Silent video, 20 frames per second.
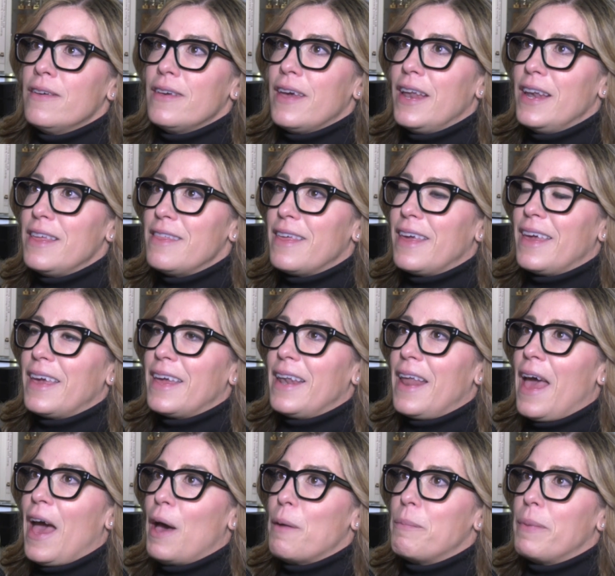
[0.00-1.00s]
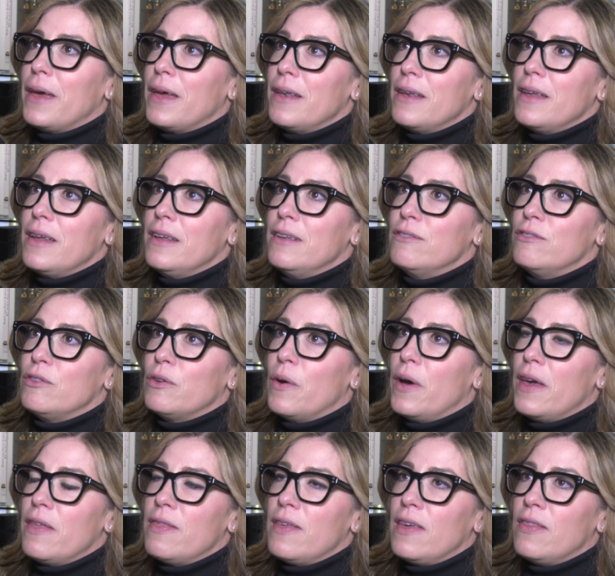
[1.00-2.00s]
anything can happen. And so
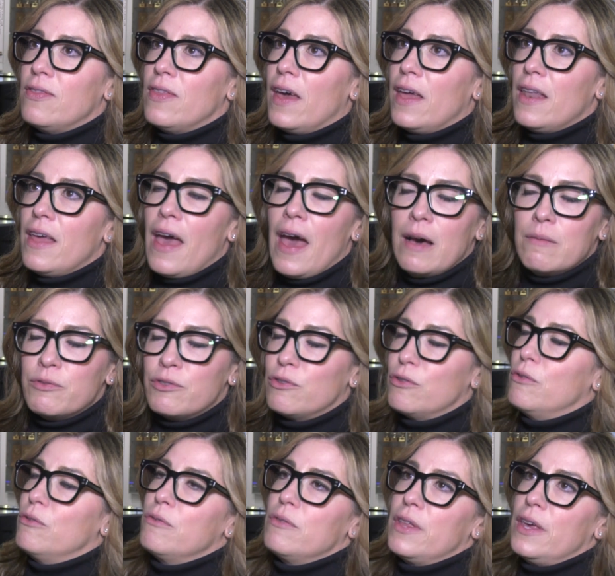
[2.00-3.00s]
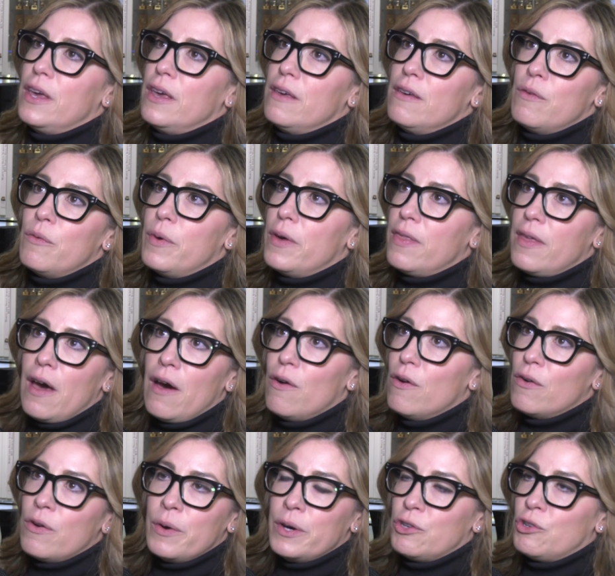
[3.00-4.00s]
I think that absolutely,
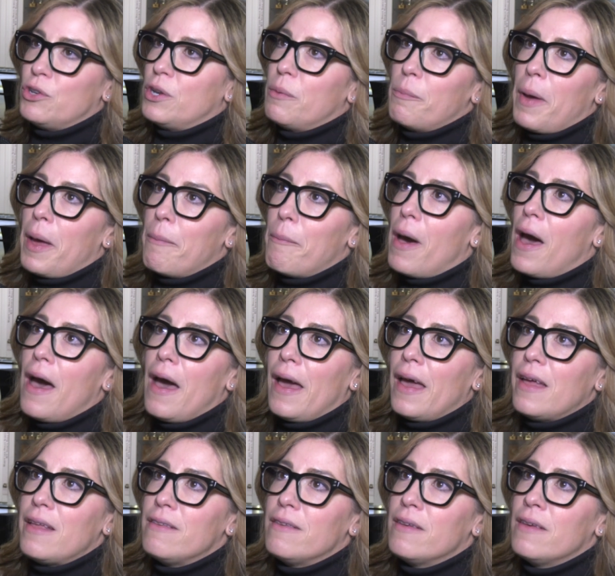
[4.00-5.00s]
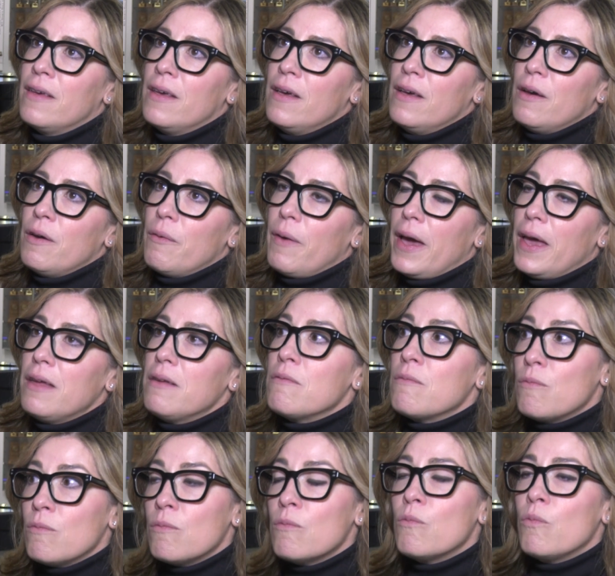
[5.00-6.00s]
without question in my mind, right?
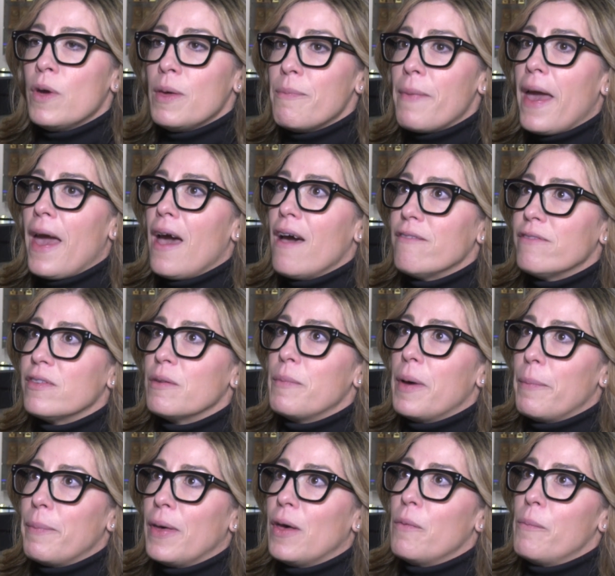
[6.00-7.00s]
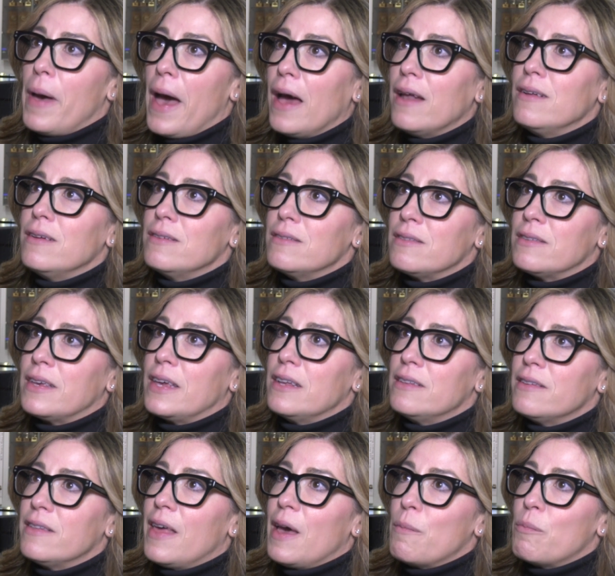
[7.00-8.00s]
We may have some uphill battles to
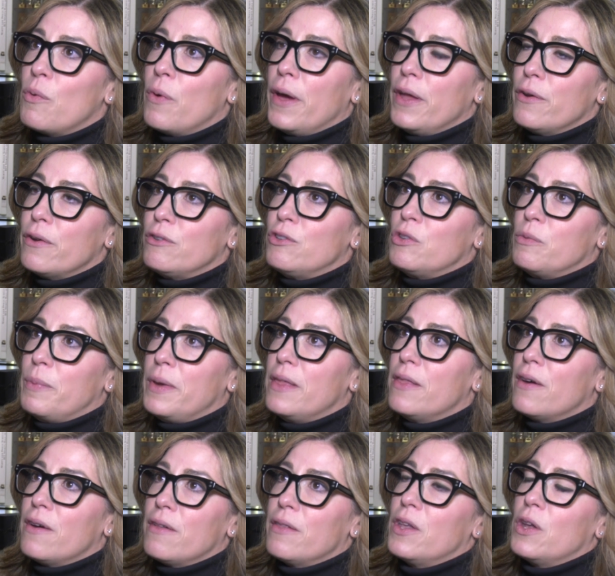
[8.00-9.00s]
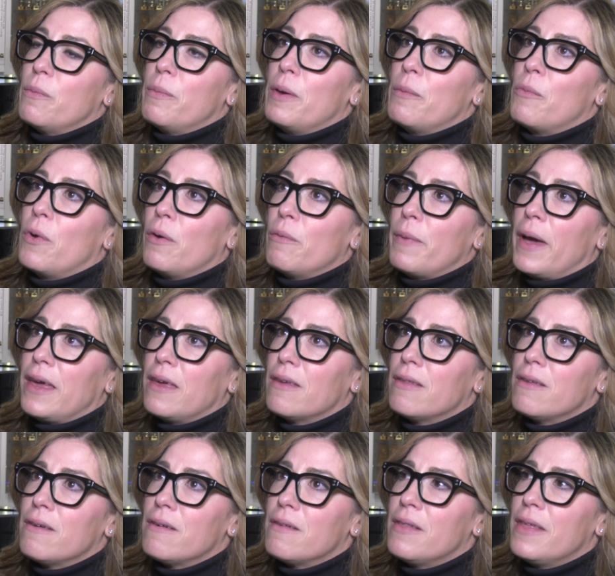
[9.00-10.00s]
get to that point or to be there a little bit more
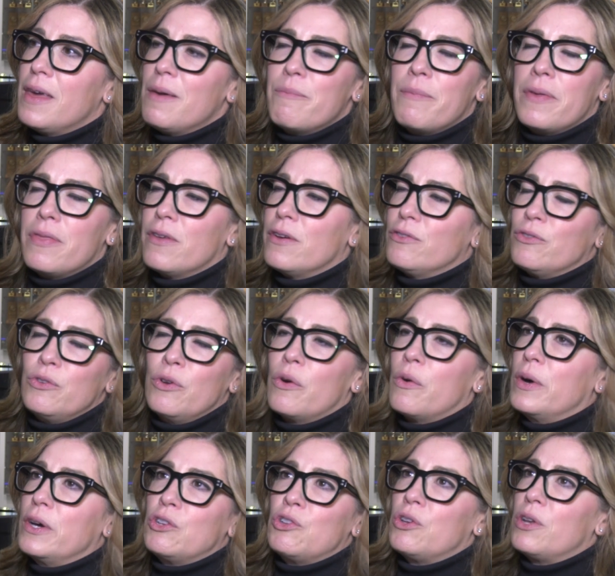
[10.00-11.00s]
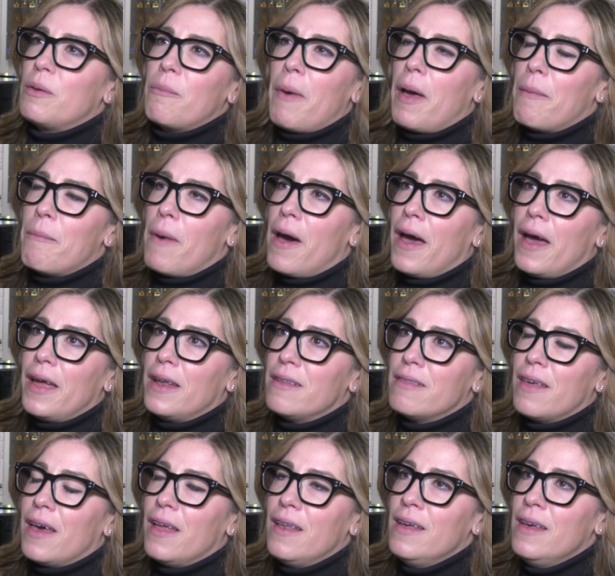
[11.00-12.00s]
regularly, but there's no question in my
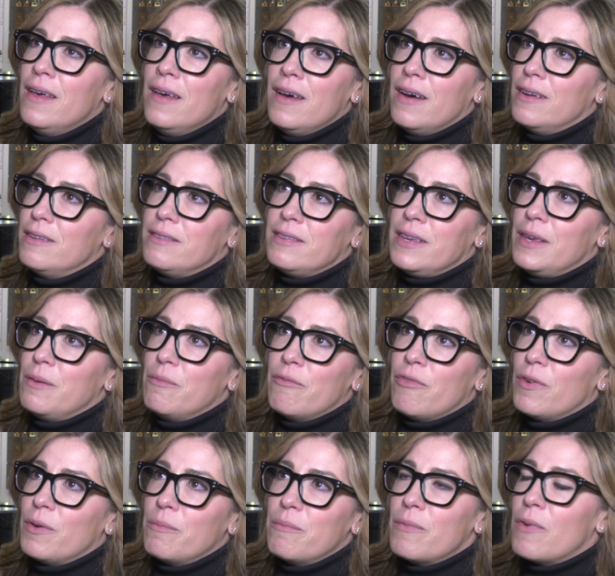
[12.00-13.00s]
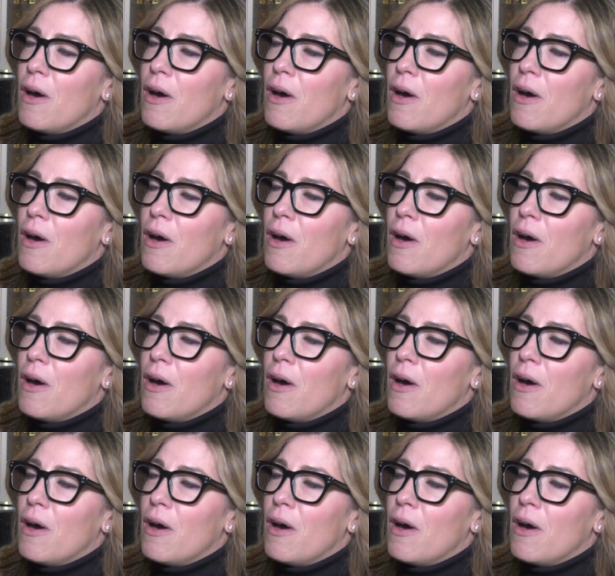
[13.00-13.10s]
mind that a team from